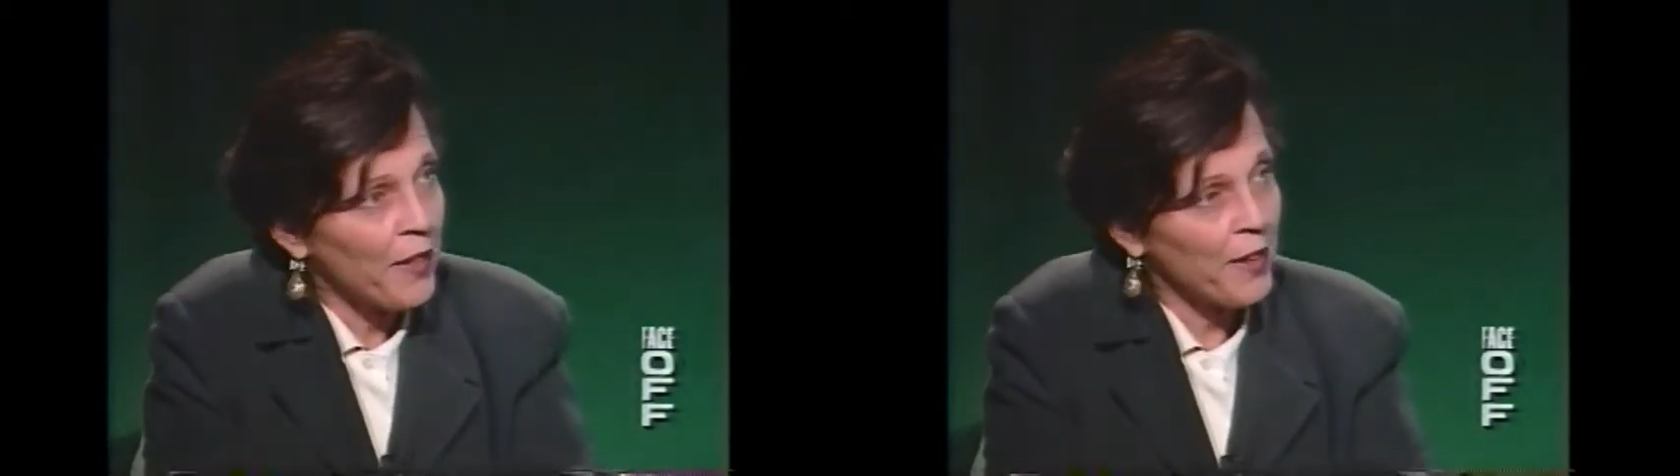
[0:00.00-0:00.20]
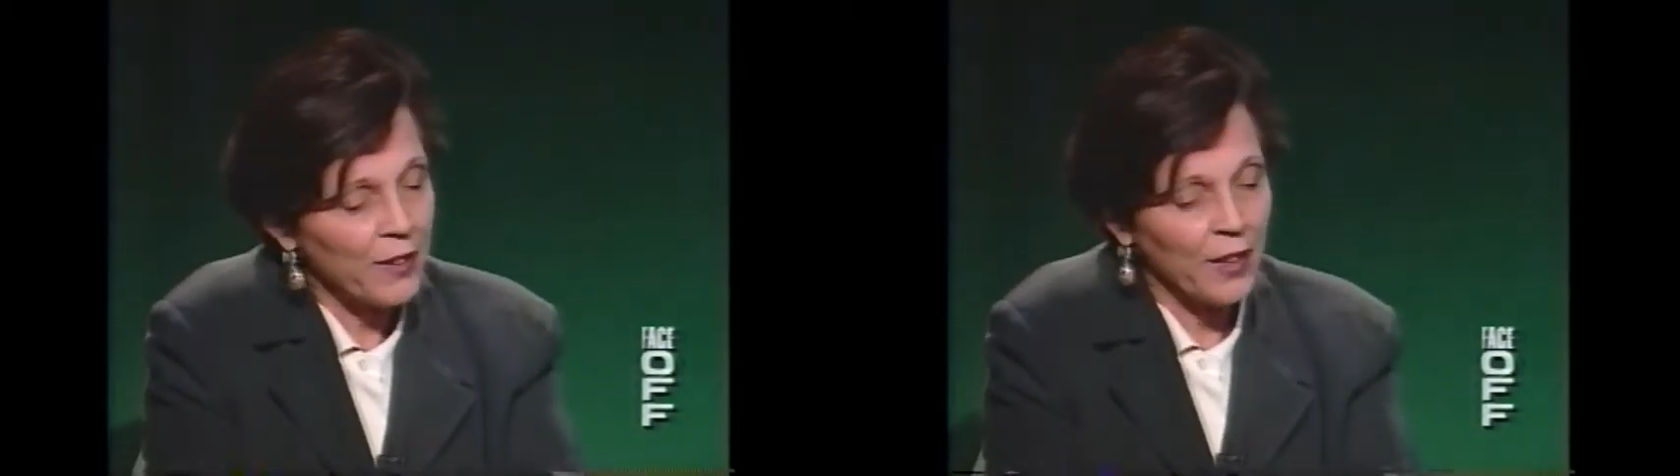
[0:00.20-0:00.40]

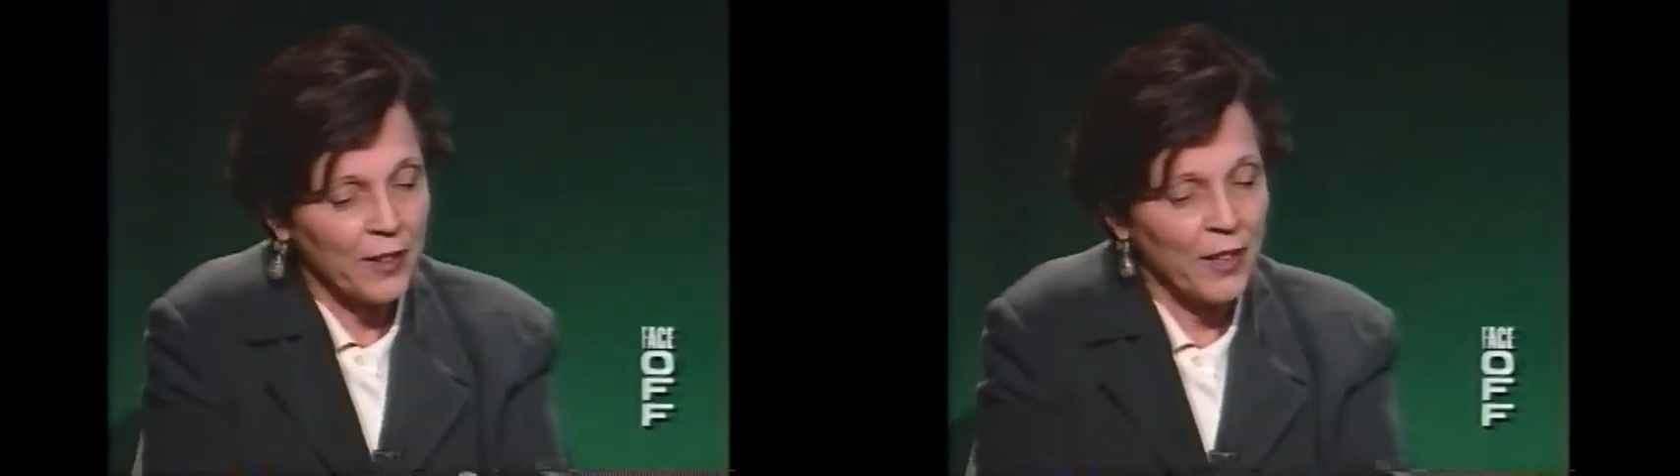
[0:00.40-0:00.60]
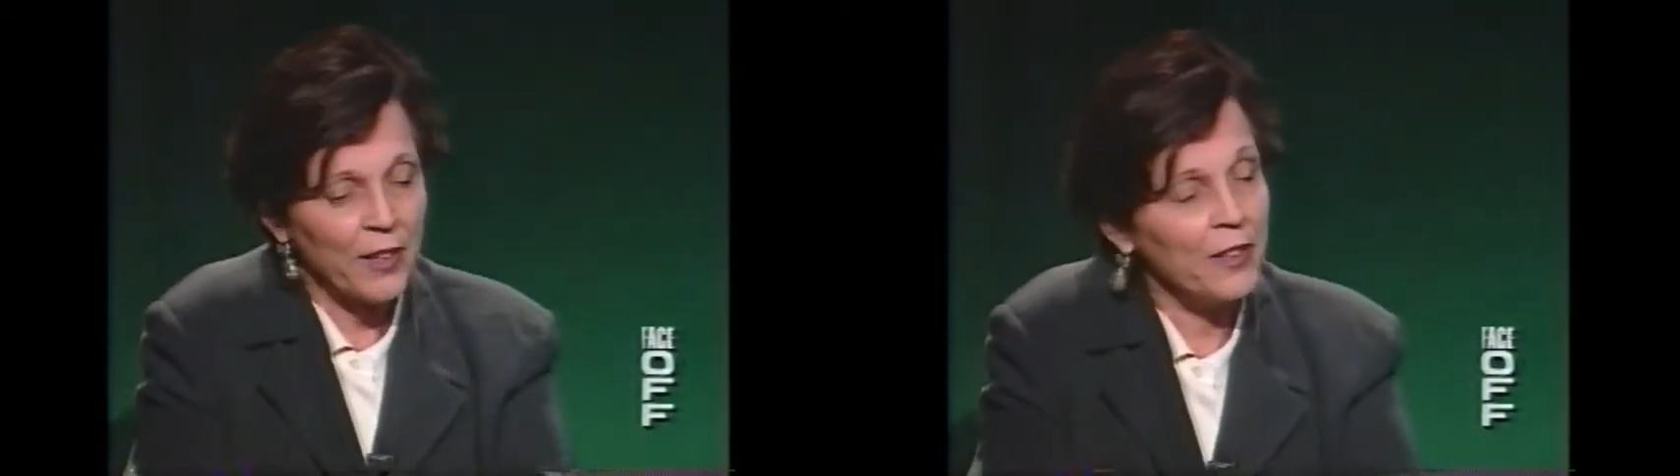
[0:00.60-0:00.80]
I think
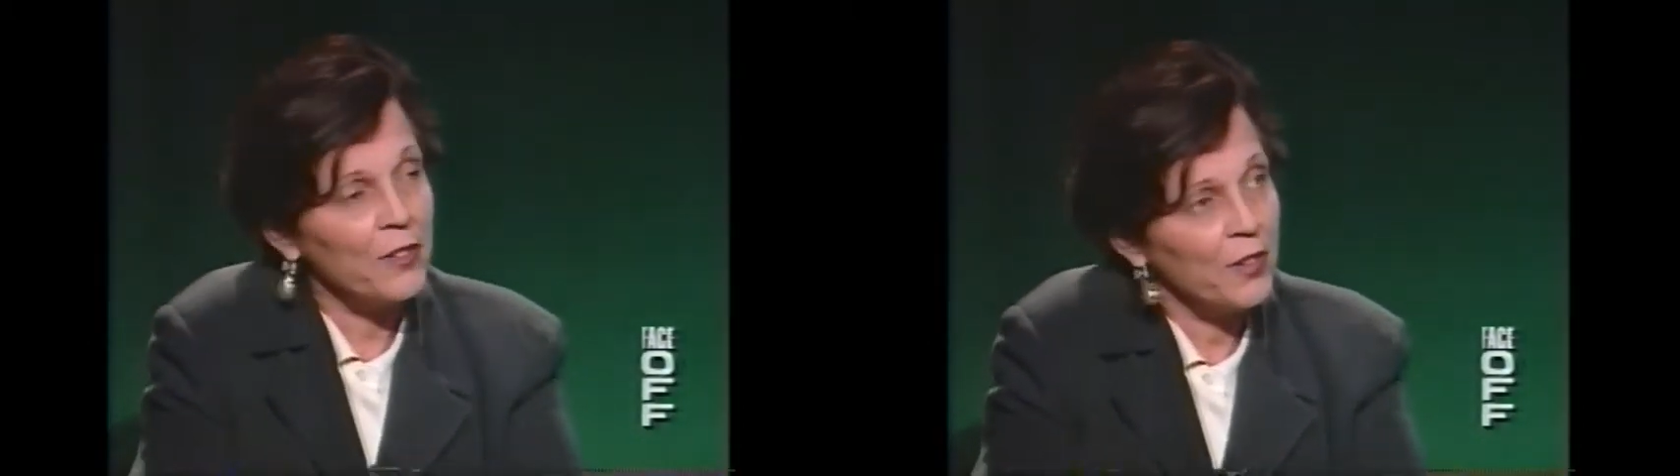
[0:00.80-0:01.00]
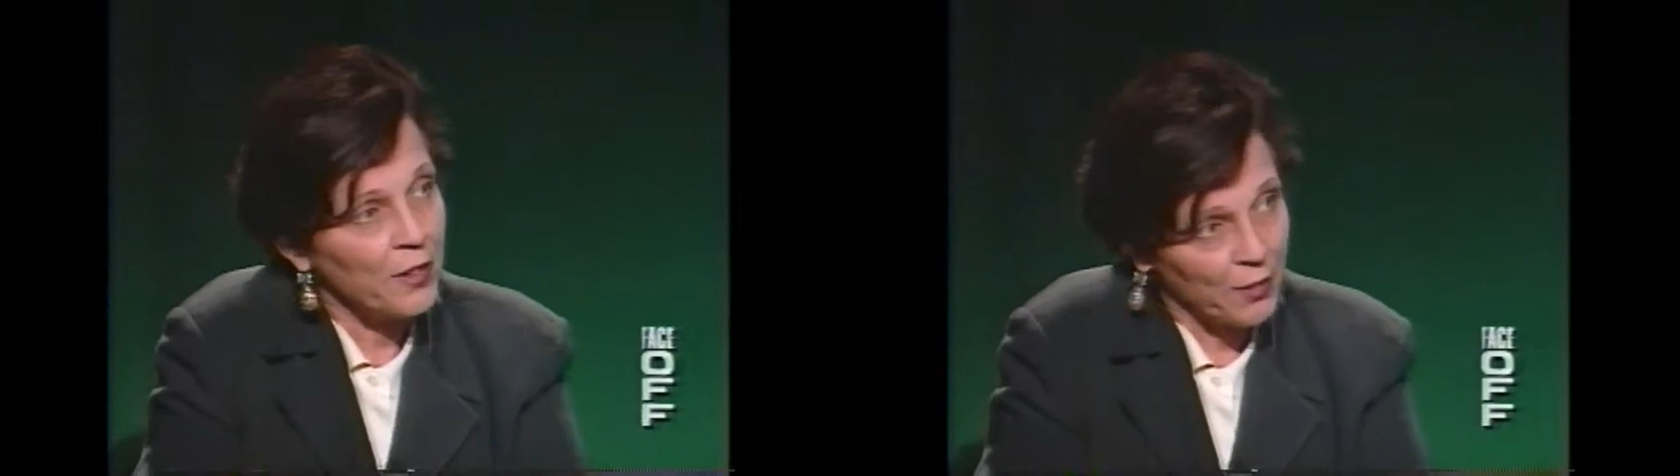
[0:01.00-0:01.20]
that
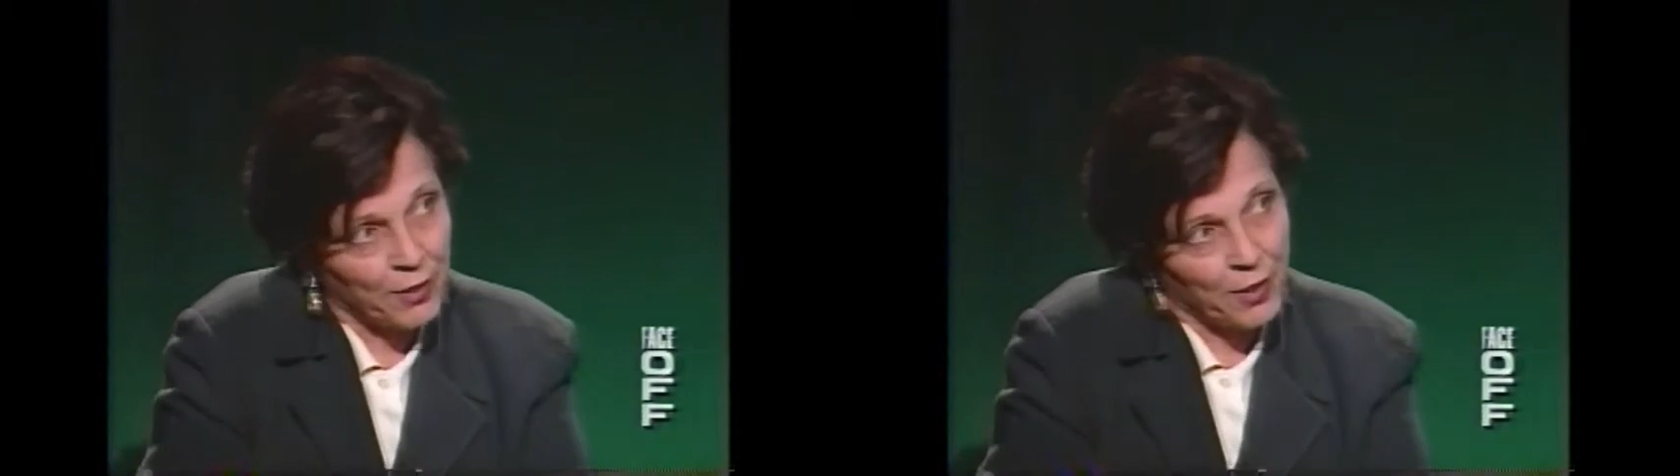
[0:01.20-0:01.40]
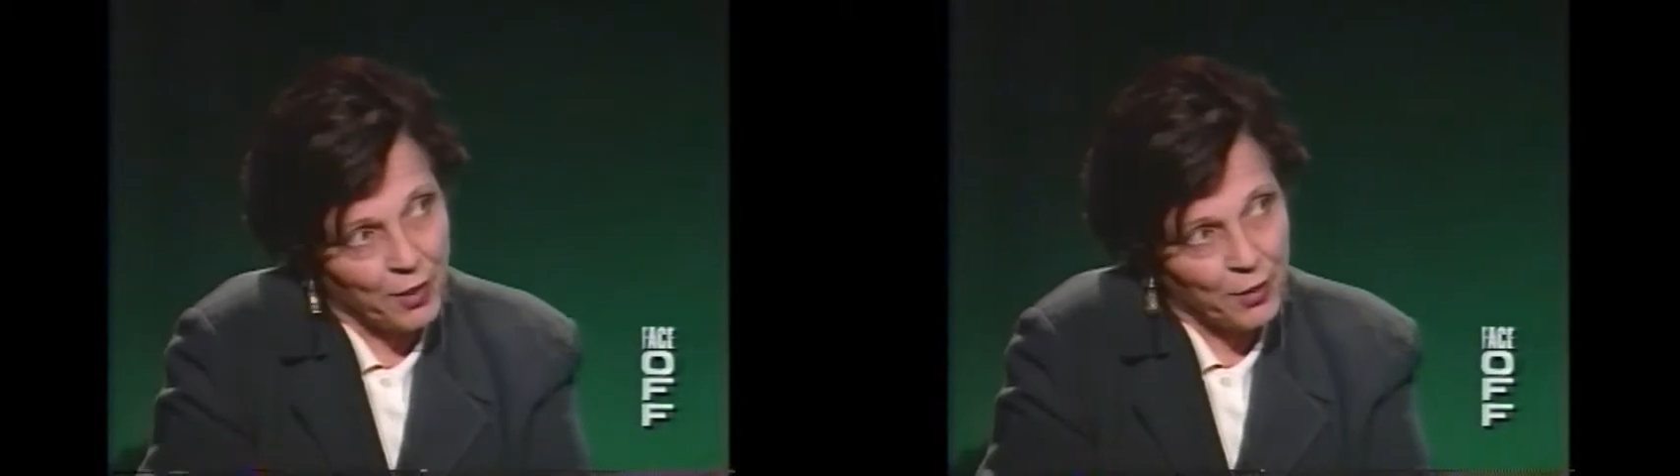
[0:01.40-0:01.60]
Clinton and